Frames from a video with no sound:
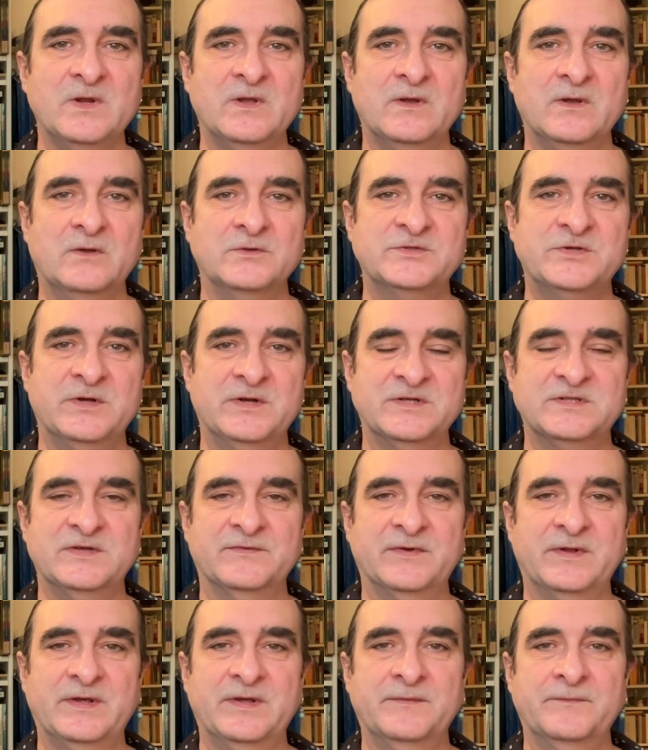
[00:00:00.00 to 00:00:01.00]

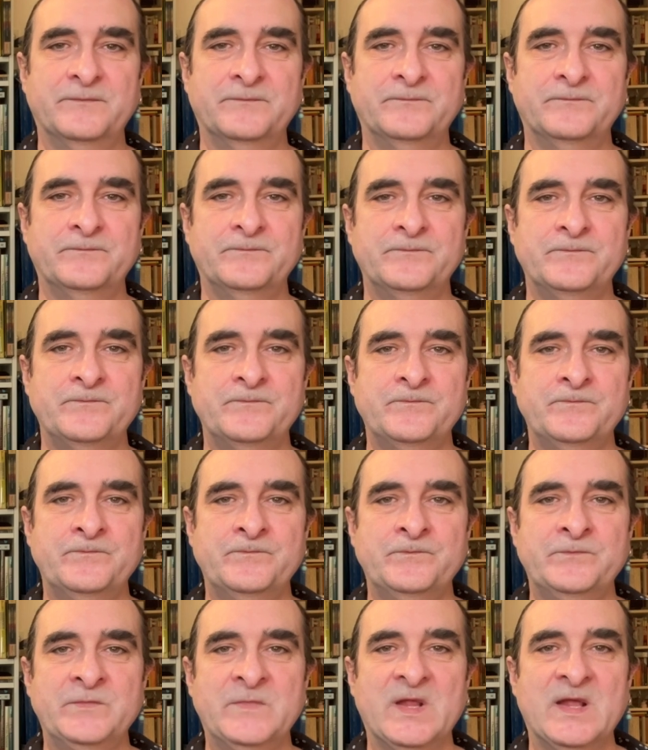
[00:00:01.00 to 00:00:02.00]
Alternatively,
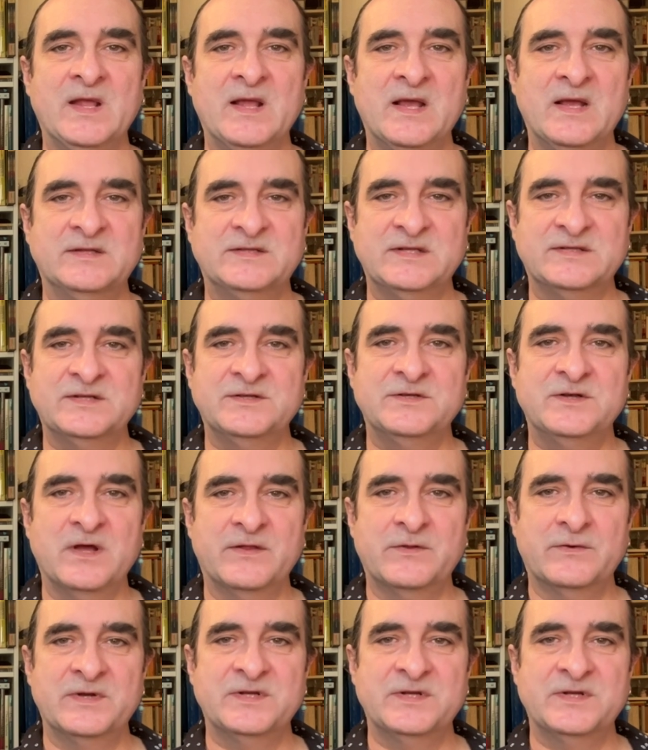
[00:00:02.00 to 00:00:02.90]
is this another